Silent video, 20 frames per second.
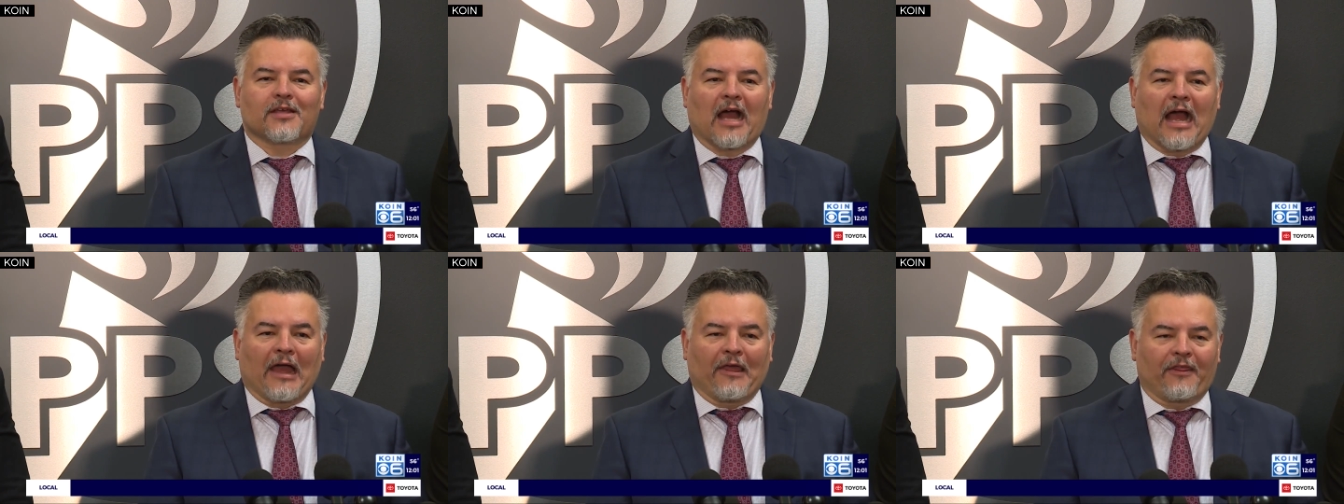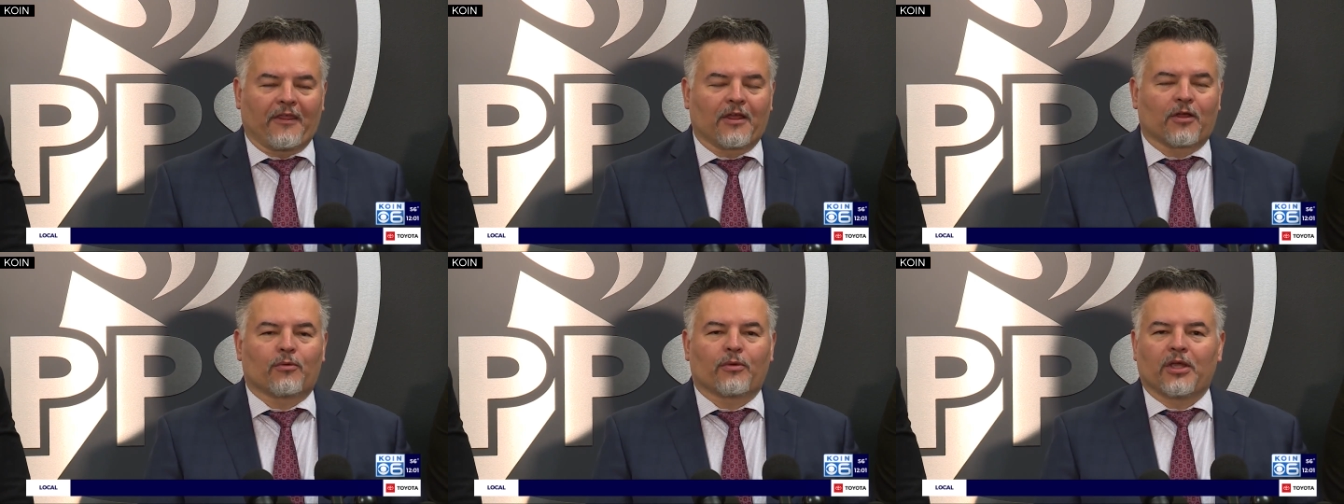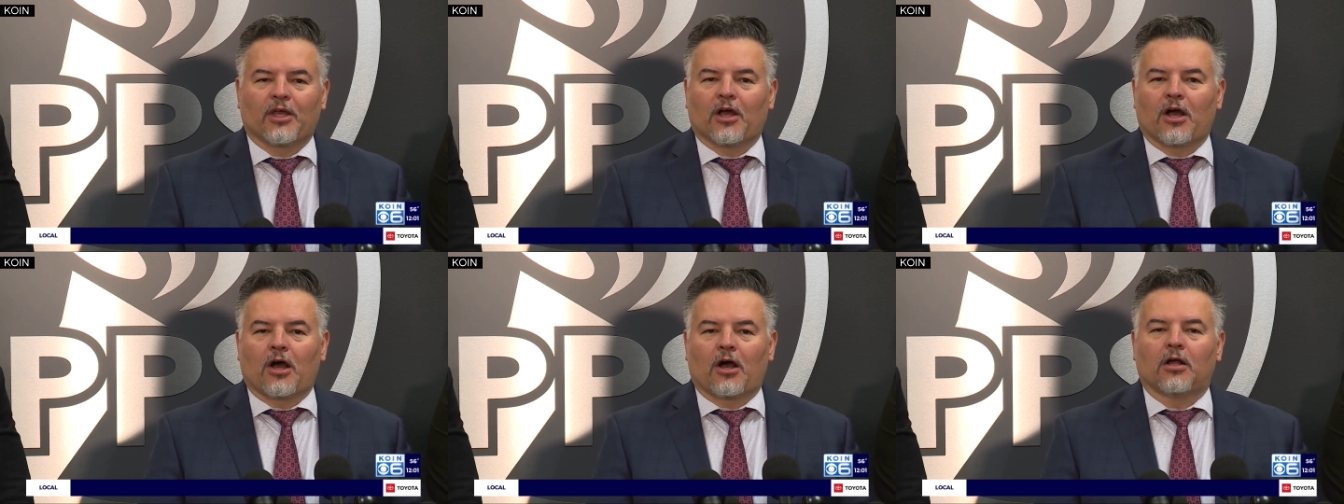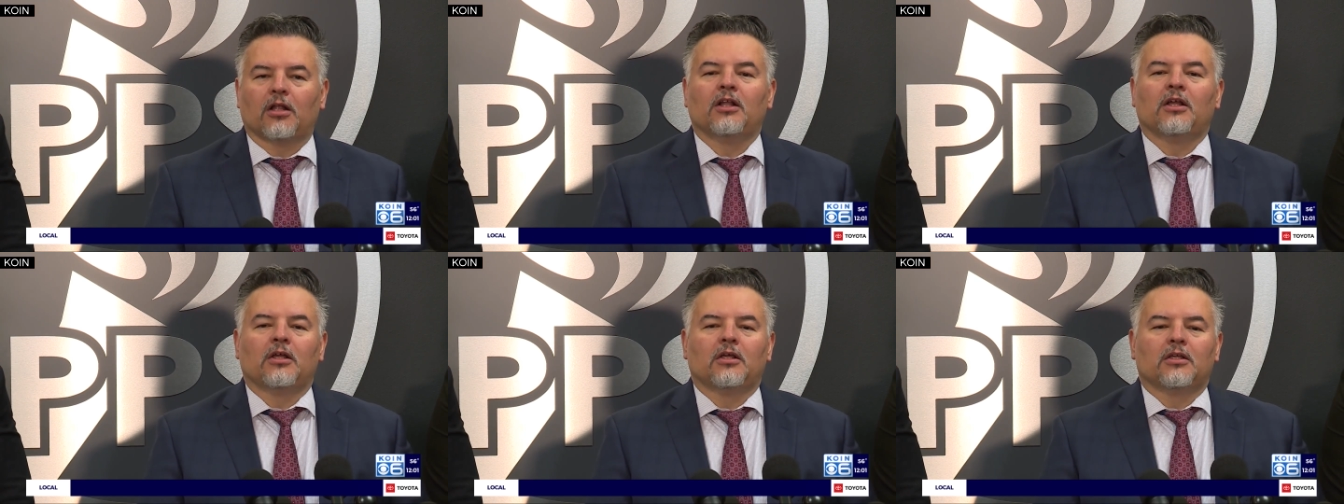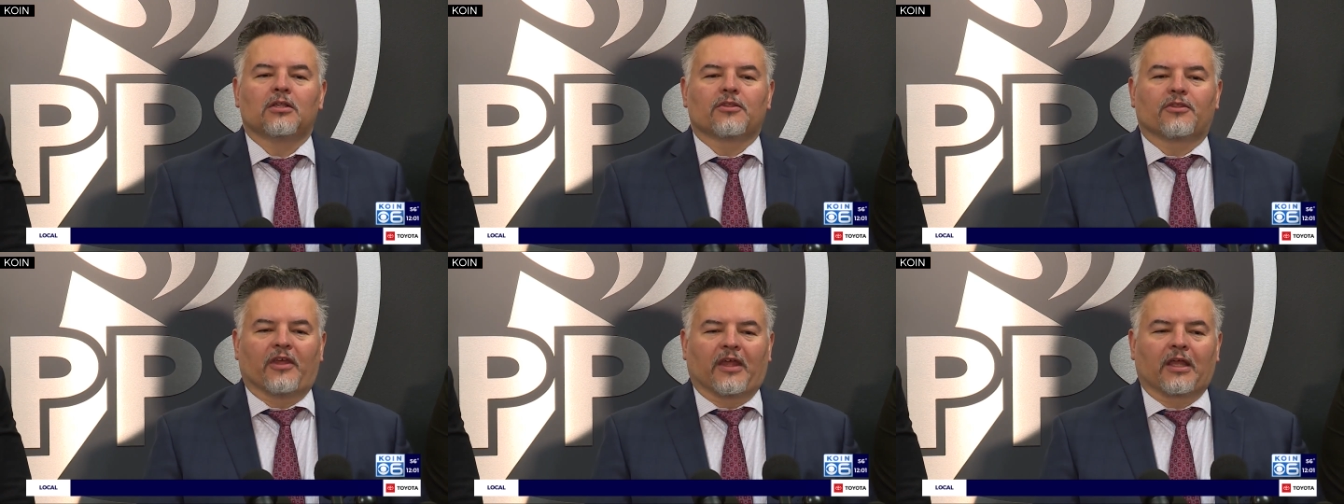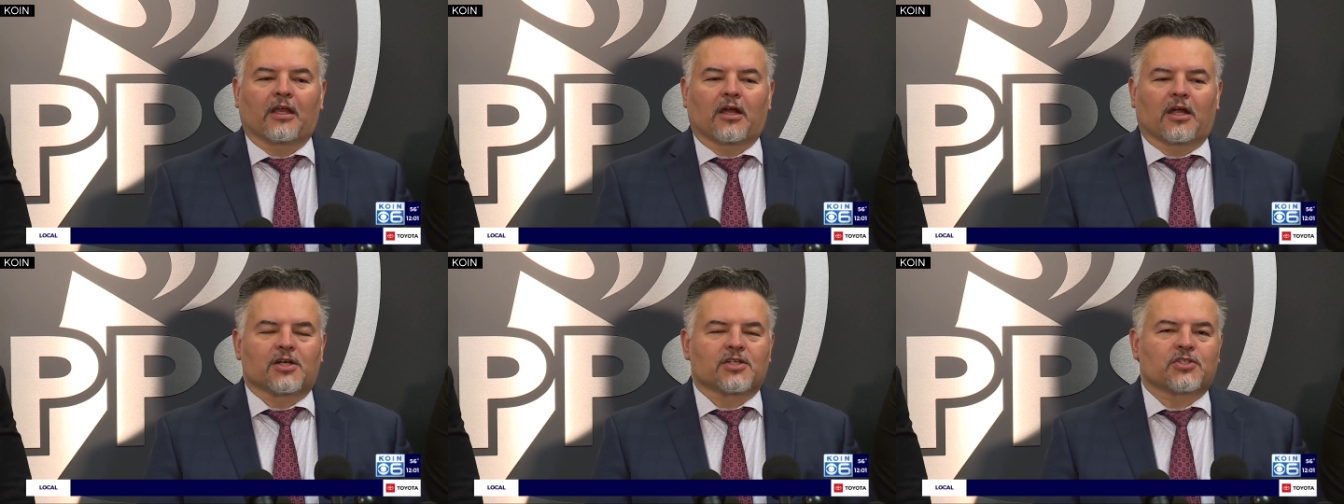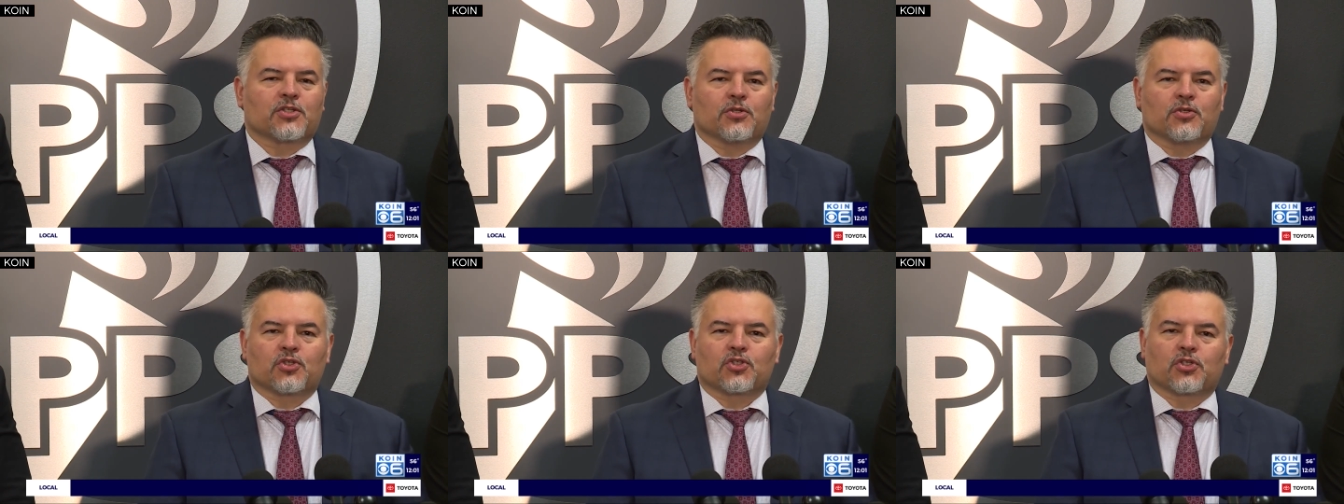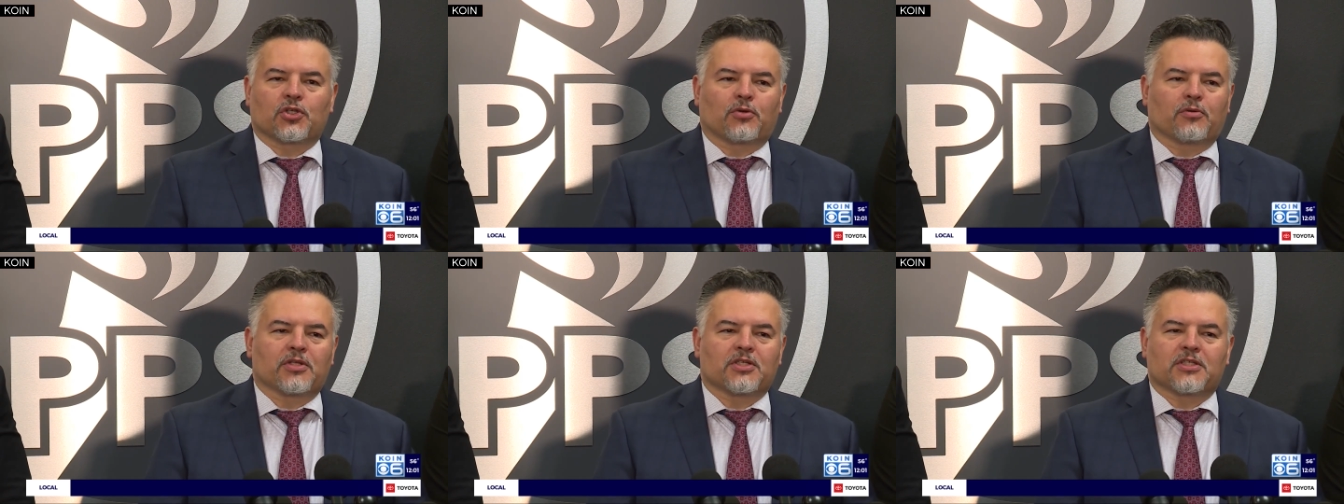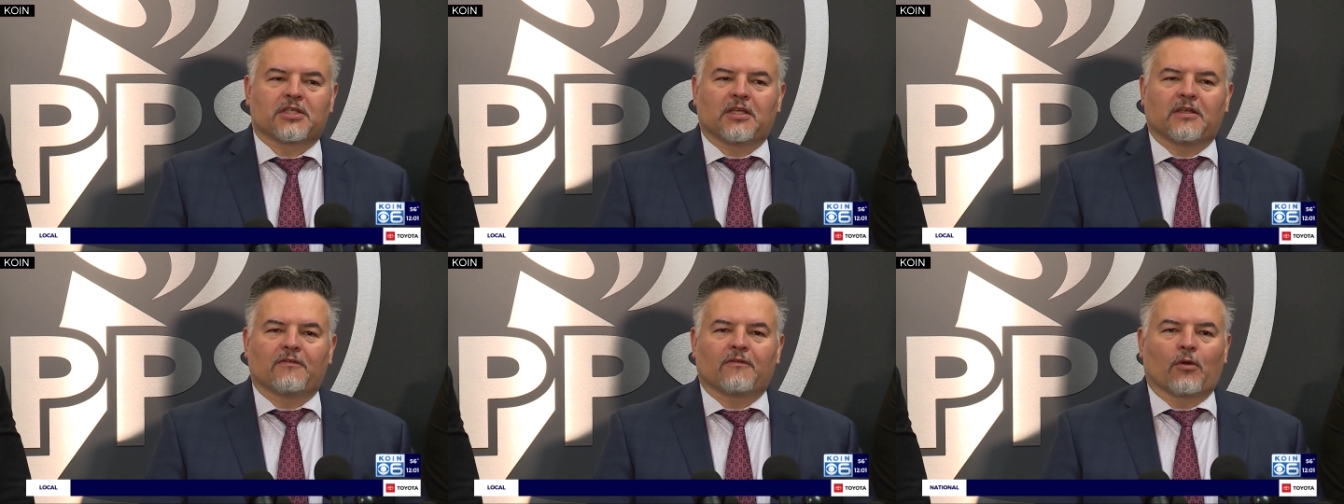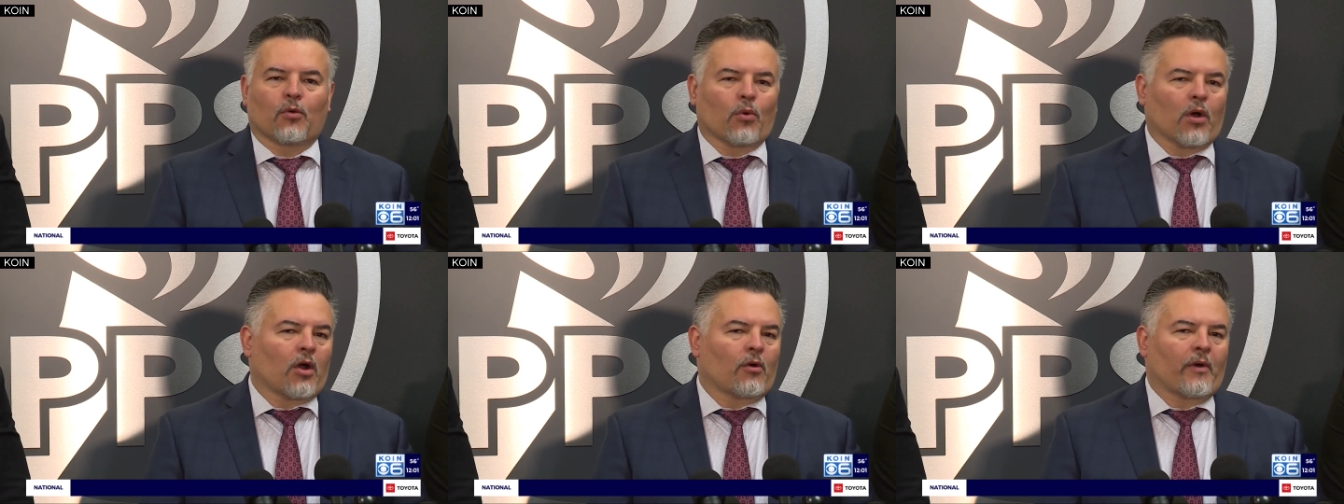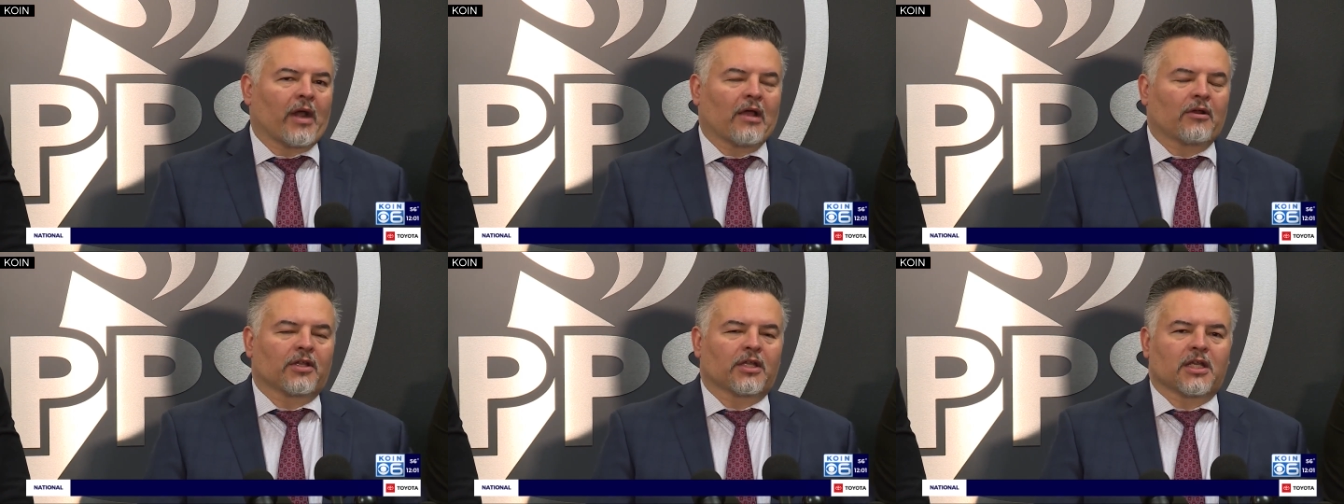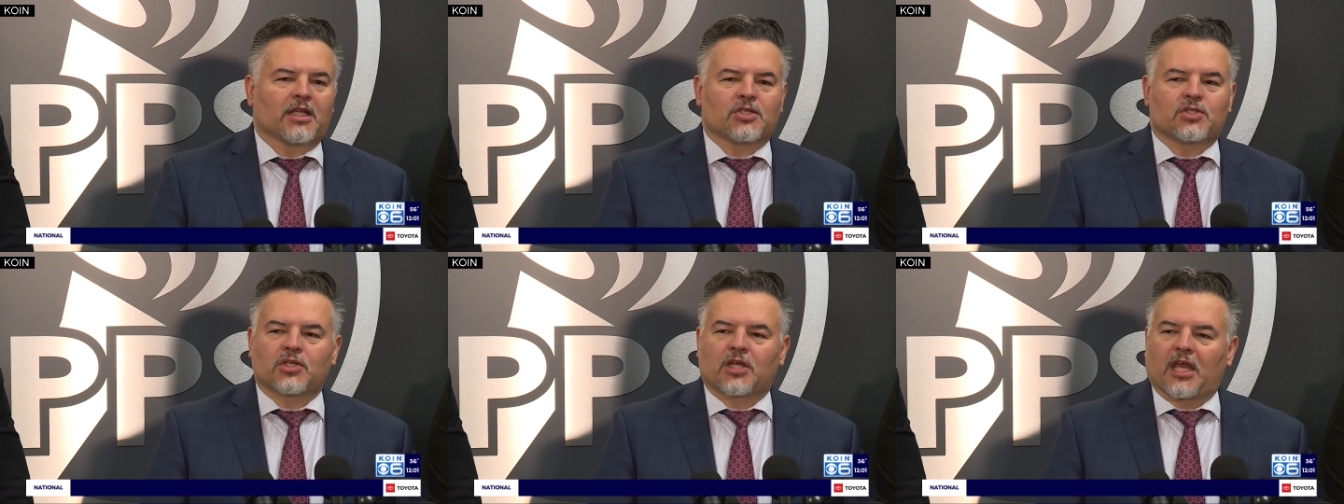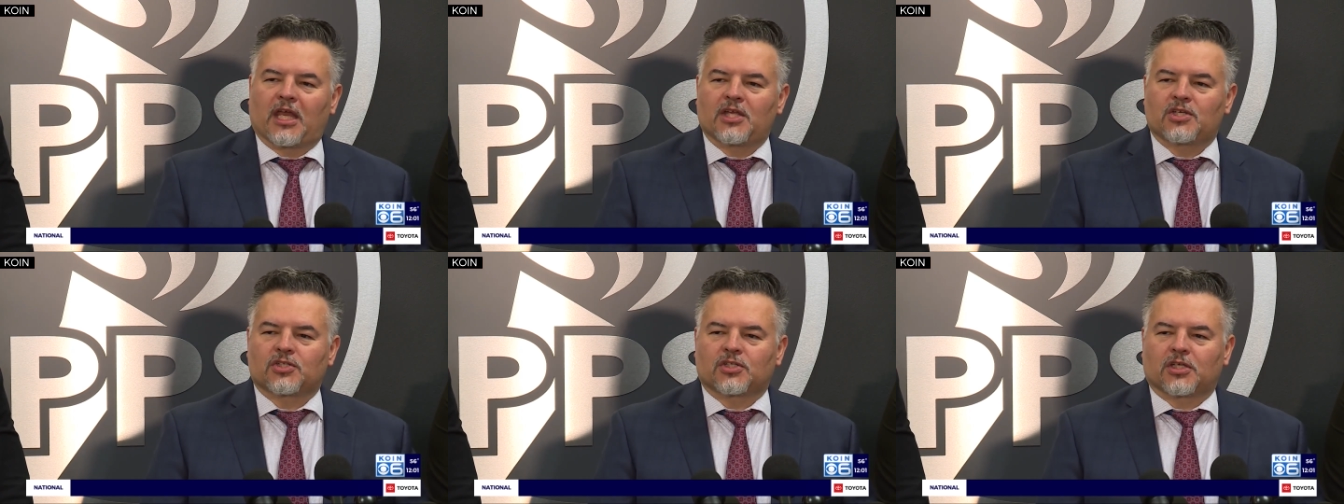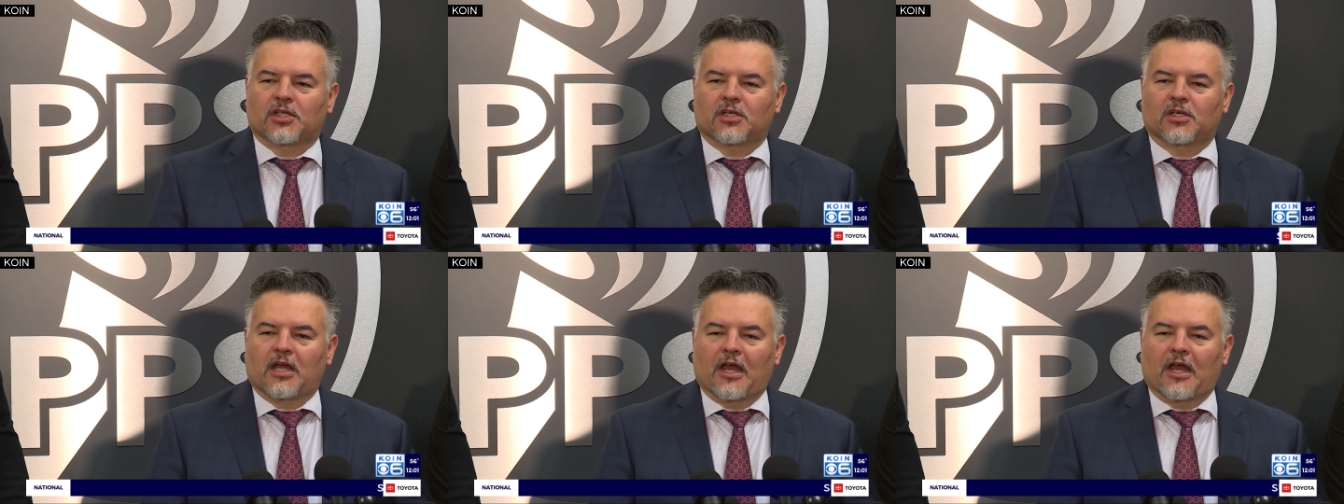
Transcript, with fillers: I think we all think our students should receive a well rounded education.